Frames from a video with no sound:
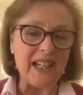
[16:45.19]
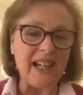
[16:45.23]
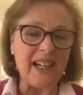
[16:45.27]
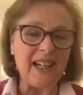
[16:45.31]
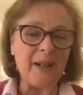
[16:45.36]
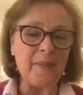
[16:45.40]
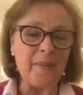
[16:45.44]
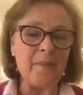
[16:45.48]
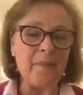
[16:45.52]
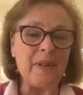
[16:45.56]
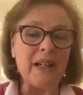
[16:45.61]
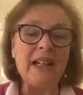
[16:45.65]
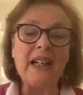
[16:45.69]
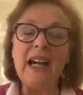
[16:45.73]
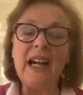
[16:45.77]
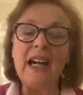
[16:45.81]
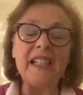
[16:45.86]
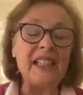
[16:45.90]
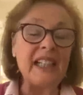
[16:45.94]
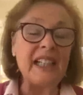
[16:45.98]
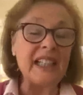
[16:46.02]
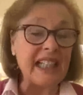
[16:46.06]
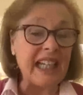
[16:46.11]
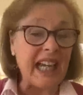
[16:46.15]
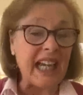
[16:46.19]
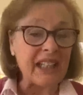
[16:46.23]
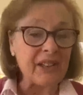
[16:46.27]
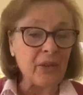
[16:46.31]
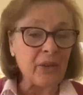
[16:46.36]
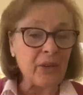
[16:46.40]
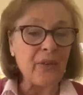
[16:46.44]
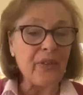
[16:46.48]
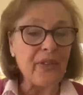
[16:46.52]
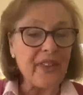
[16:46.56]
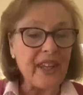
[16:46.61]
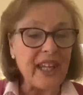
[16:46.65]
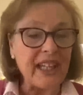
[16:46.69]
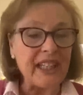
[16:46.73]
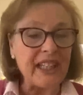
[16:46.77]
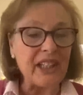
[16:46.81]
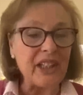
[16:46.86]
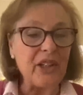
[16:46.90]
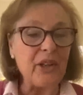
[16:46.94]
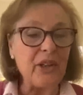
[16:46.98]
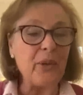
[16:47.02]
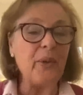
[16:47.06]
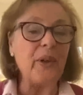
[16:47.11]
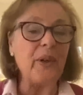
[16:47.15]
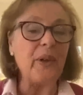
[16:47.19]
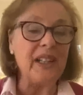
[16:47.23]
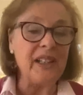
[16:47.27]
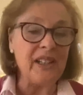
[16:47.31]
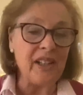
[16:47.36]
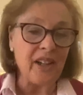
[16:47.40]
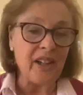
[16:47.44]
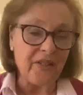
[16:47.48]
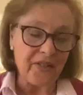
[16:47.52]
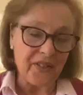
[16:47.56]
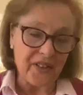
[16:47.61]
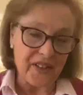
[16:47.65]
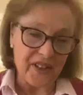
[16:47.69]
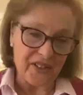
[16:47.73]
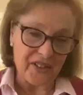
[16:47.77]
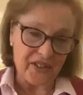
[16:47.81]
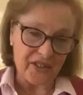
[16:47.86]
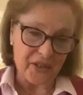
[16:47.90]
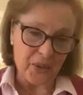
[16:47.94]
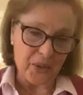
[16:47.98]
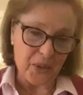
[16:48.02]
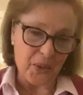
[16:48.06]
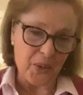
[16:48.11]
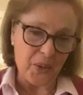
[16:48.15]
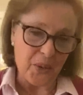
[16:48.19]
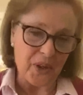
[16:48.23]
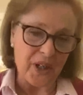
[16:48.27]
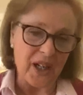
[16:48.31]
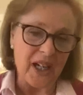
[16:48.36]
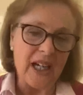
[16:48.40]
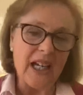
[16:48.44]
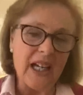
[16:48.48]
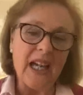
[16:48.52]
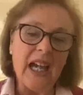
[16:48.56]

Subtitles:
and I cannot thank you enough for this talk.